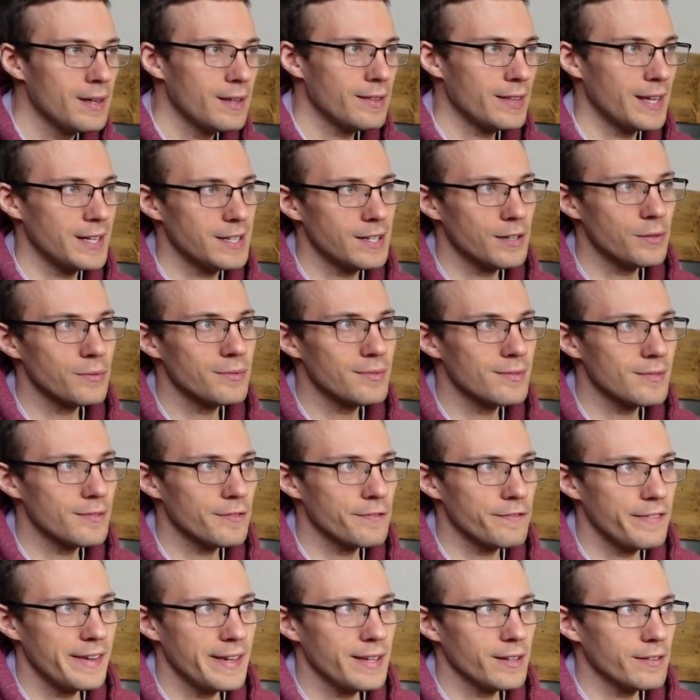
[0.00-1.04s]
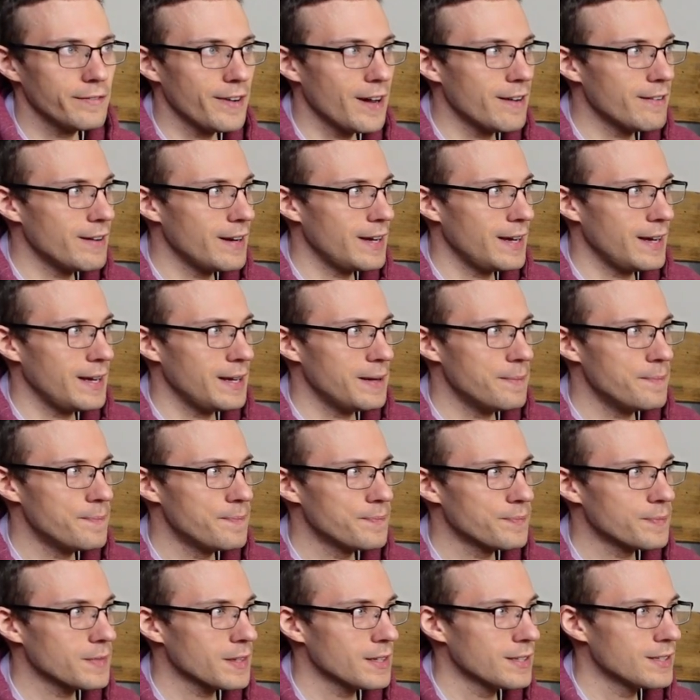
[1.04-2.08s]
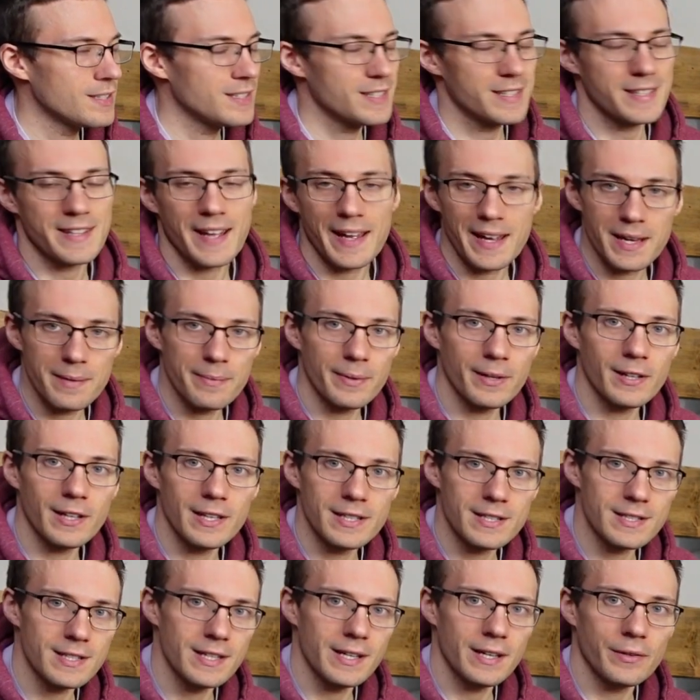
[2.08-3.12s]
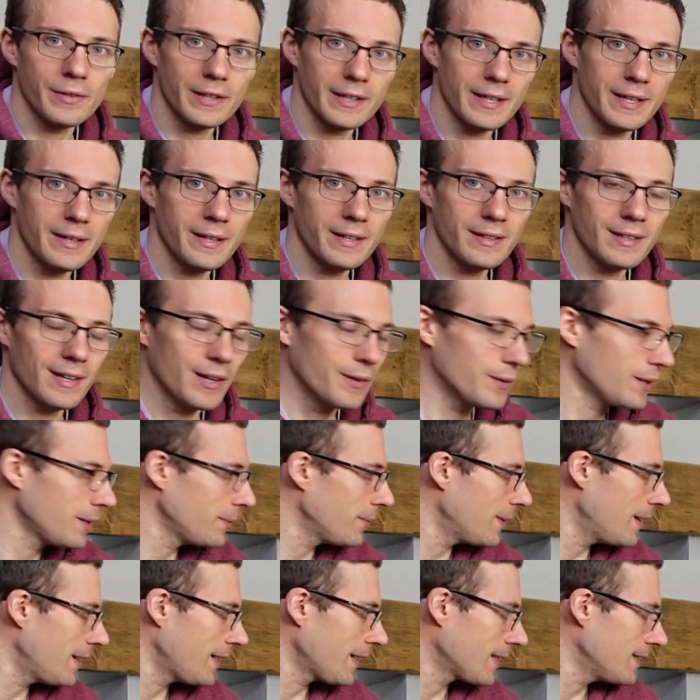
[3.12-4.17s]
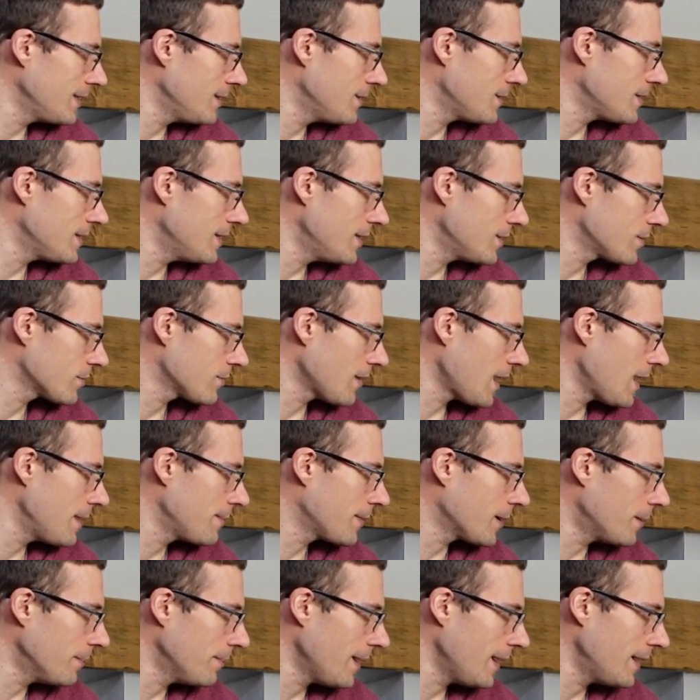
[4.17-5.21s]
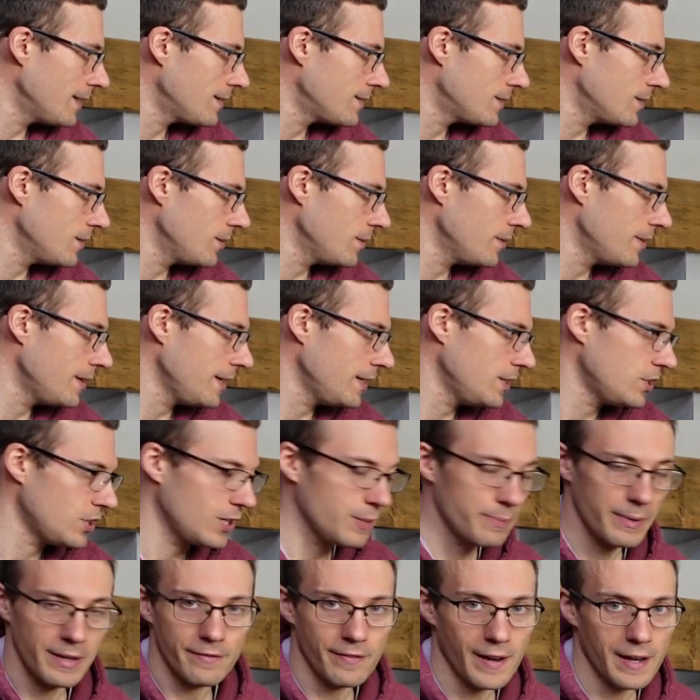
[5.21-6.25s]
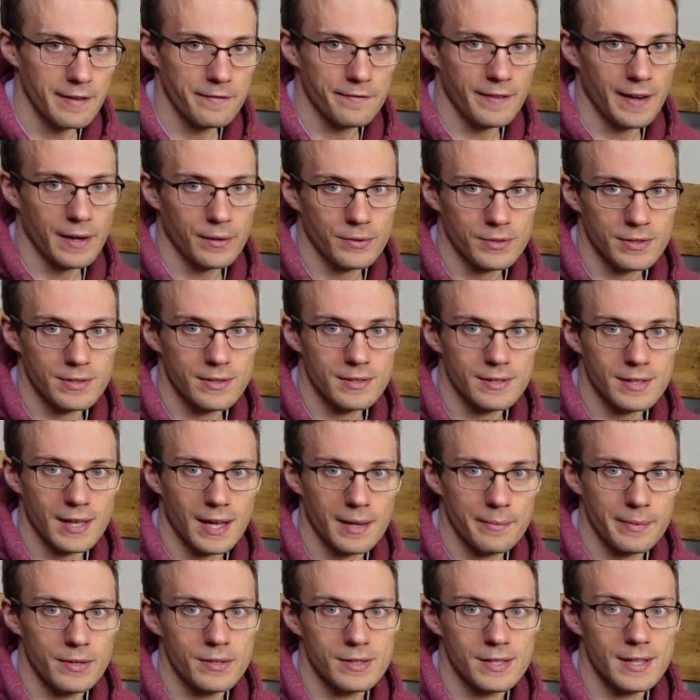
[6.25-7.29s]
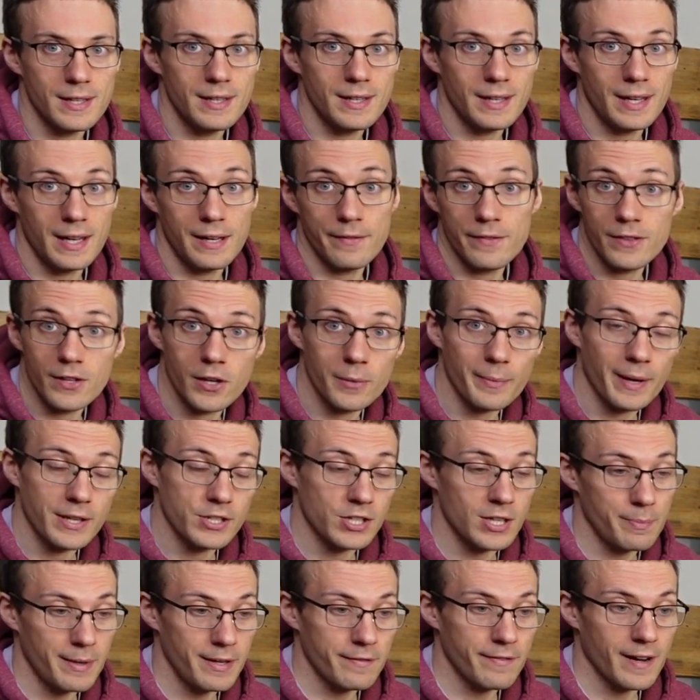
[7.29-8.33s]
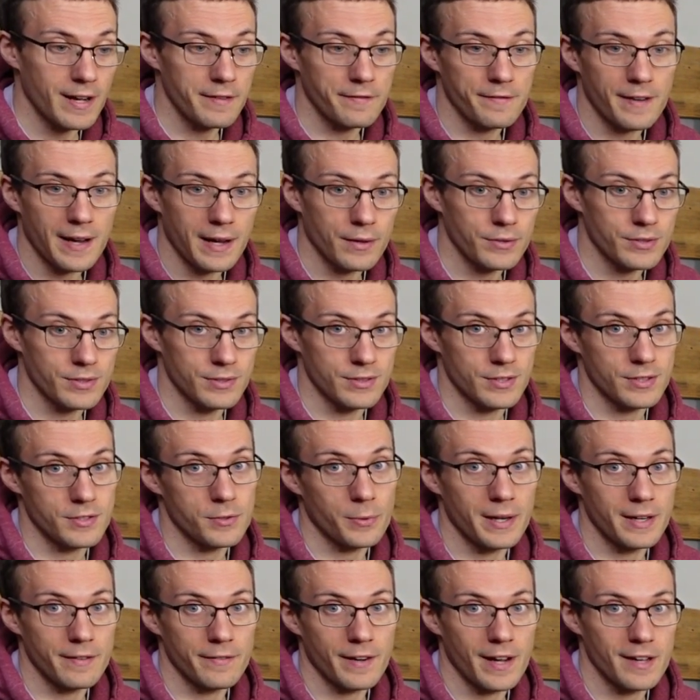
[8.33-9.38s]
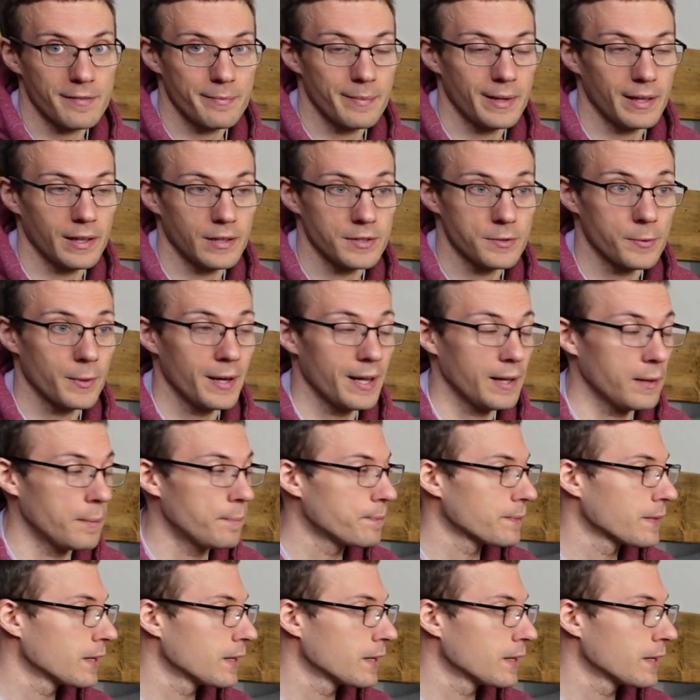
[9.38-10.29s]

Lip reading: They don't feel very stable is the only word I can use to describe compared to the GP5000s that I'm using, even though my GP5000s are 25mm as well.